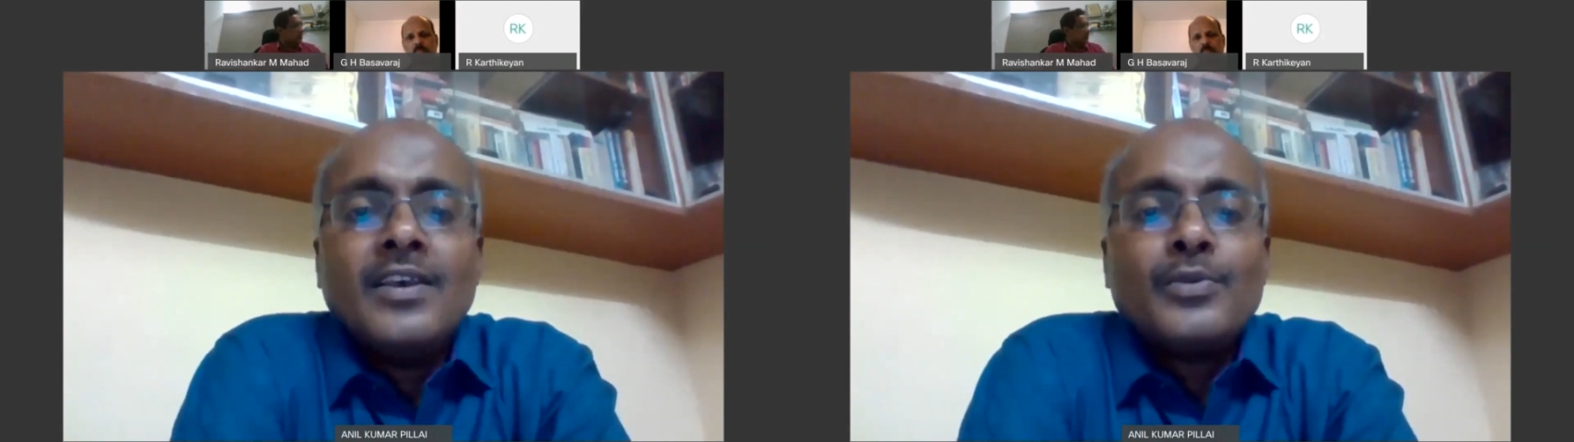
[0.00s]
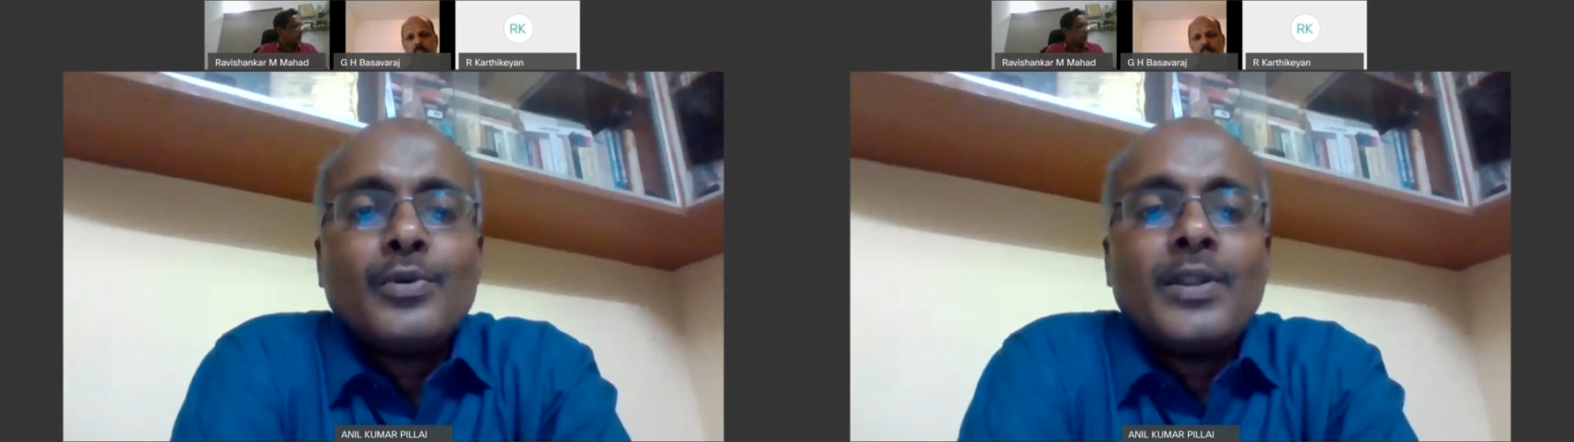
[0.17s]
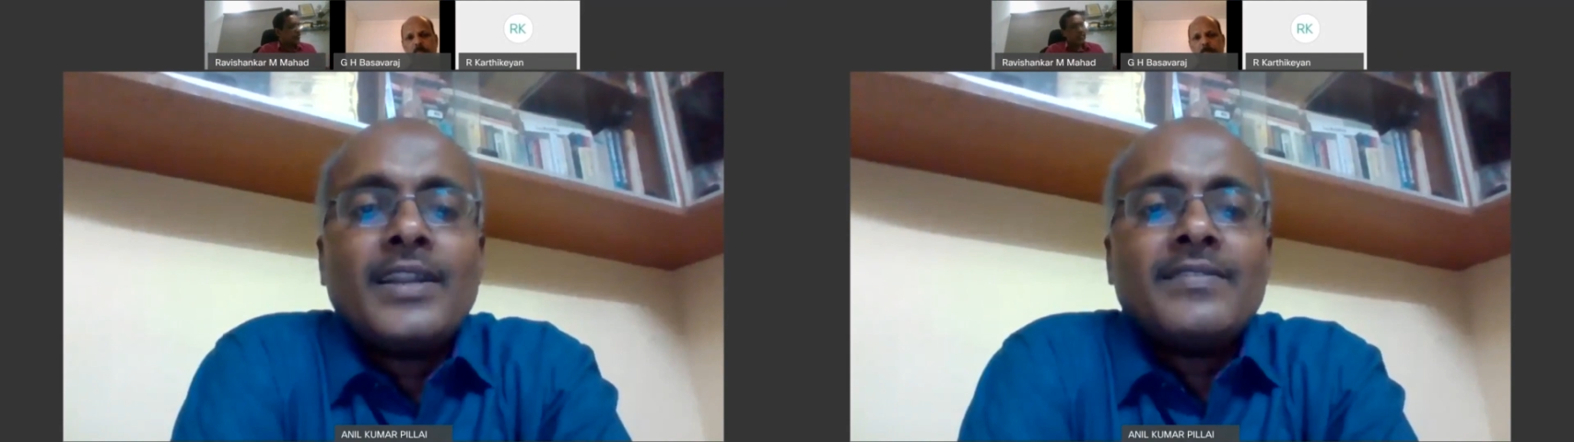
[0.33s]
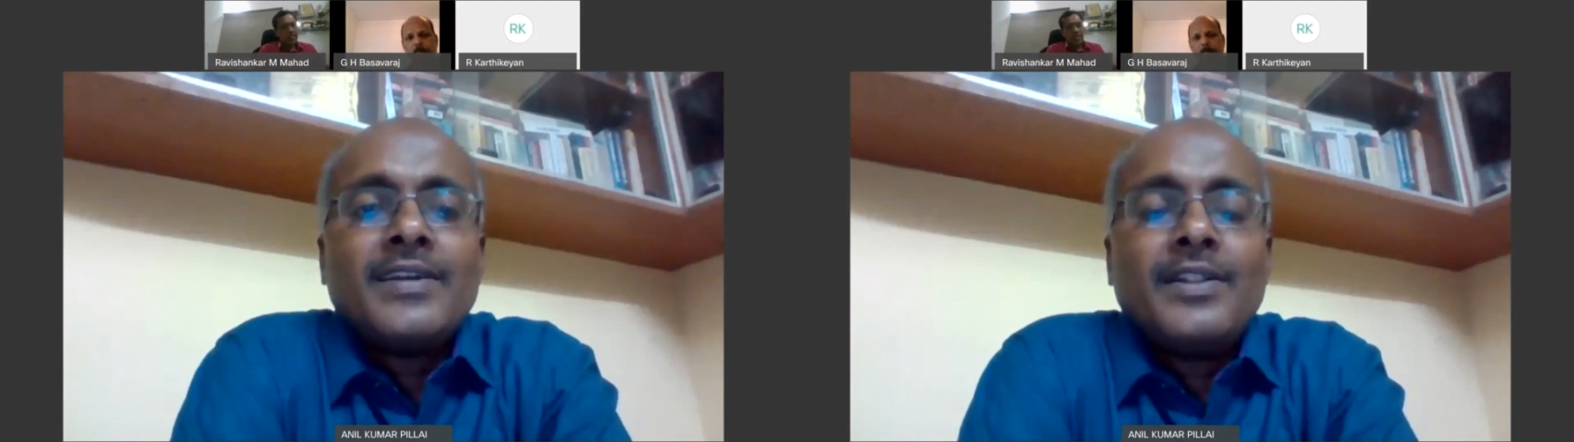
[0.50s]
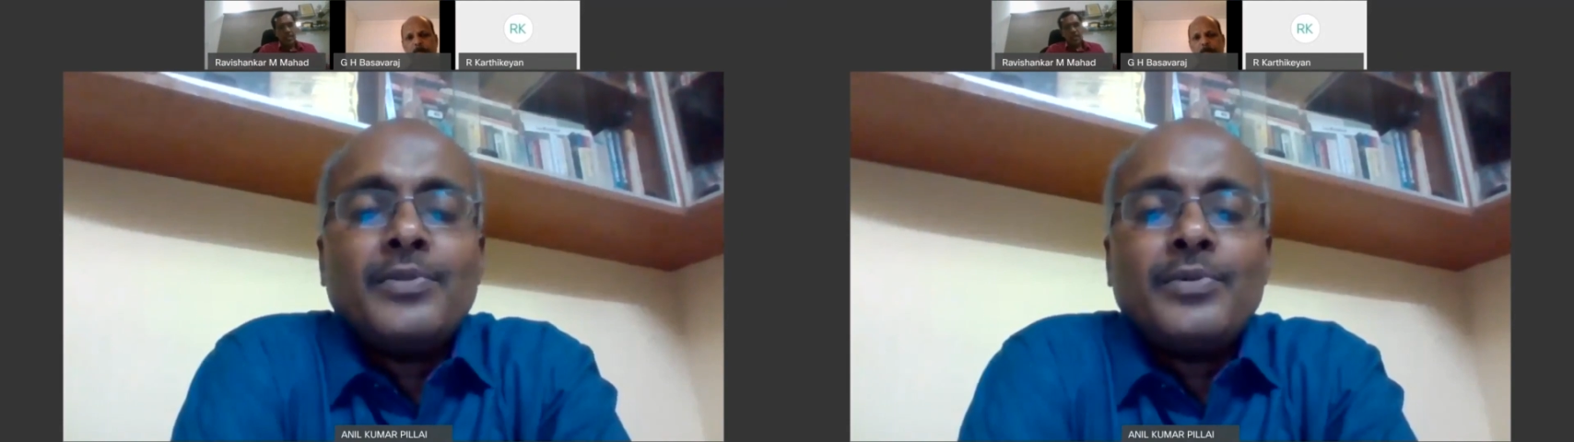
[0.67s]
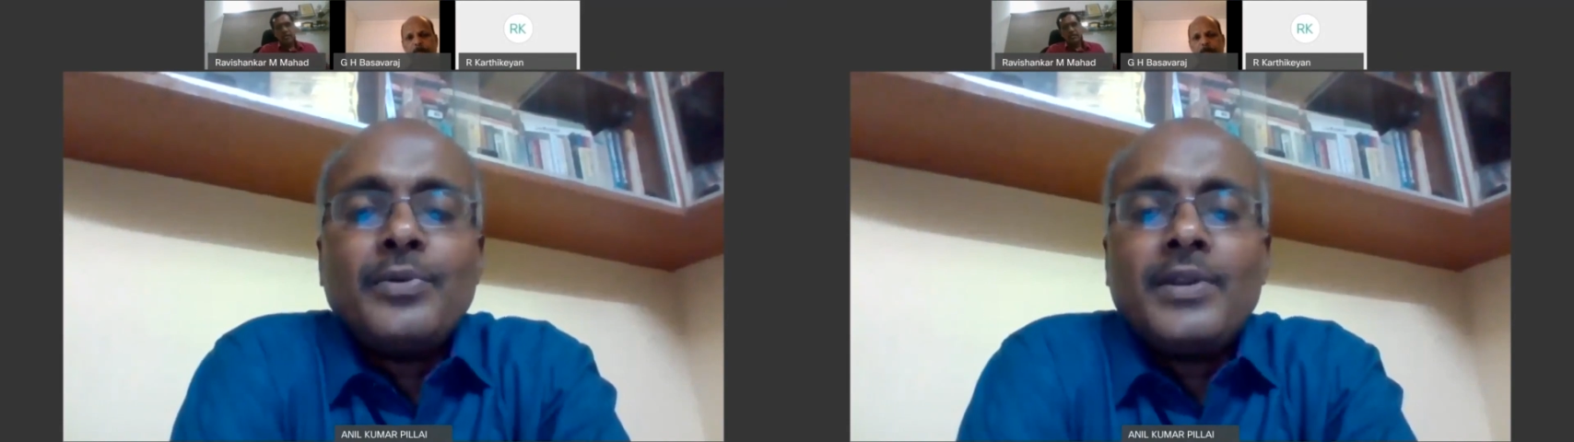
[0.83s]
So let us
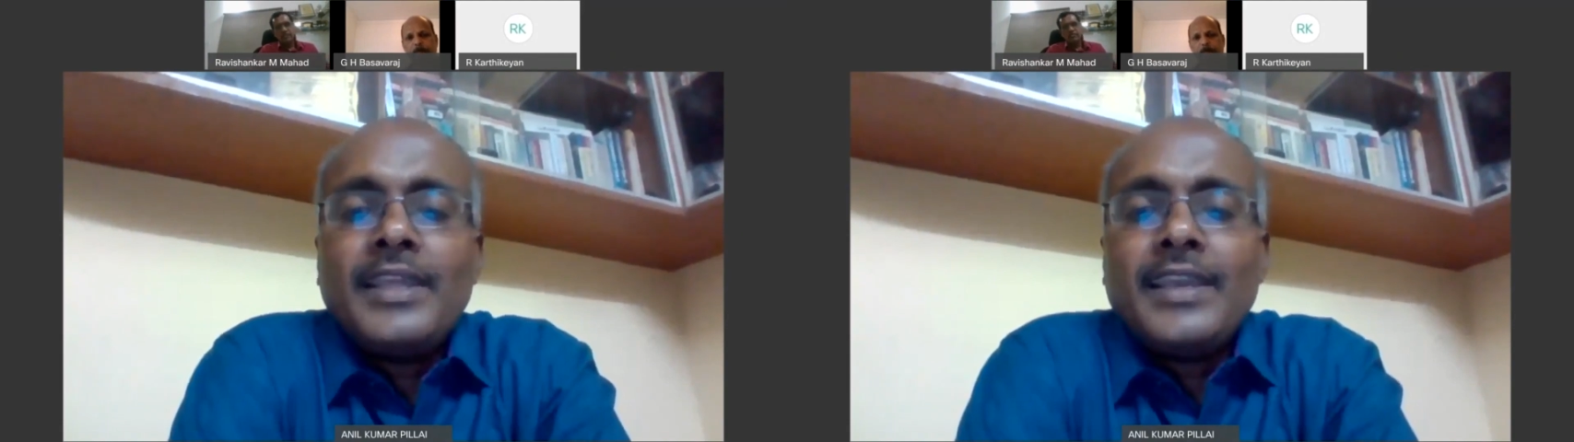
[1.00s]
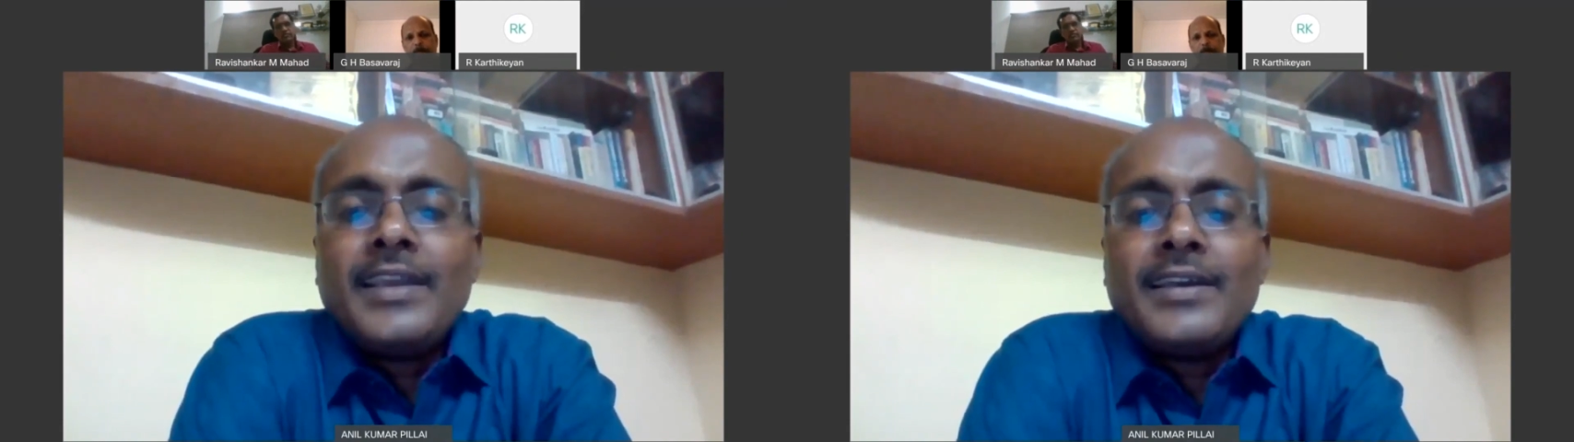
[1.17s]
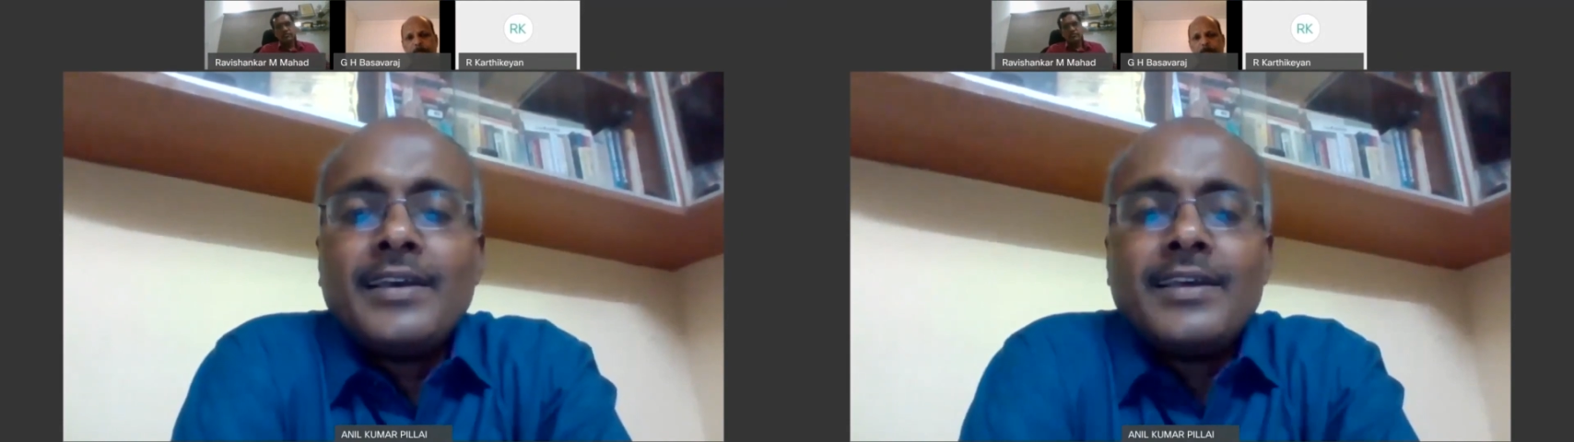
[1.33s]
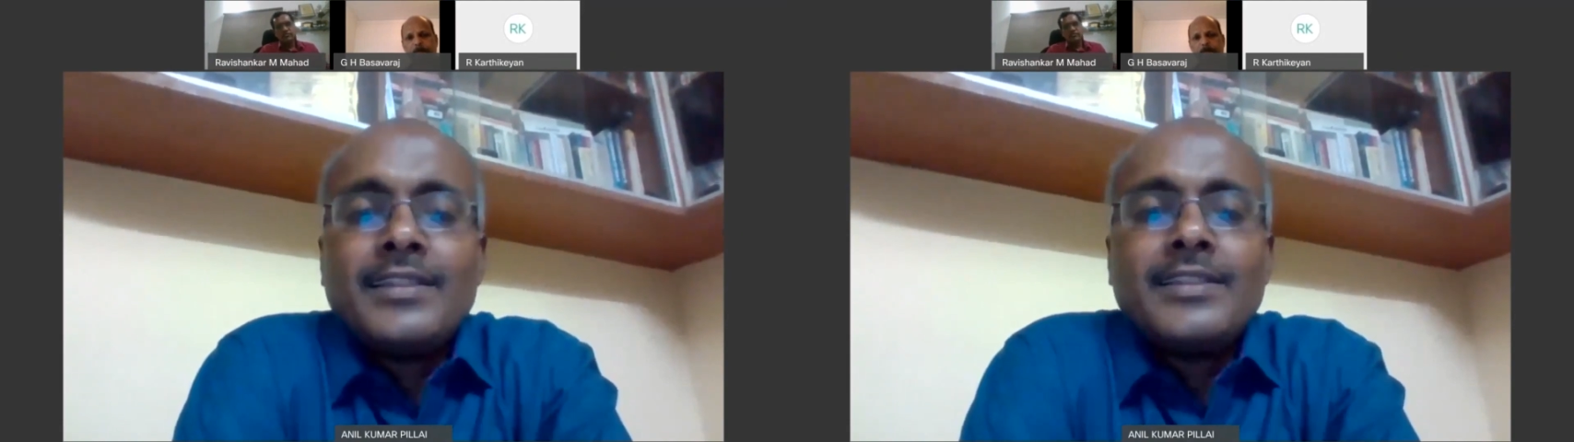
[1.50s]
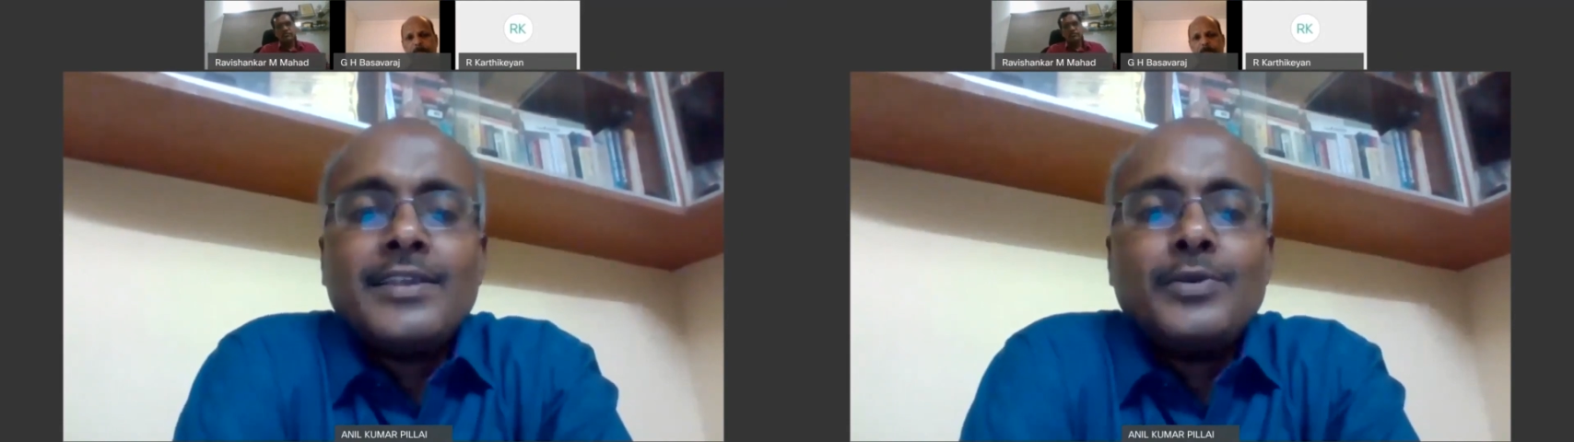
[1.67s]
also take the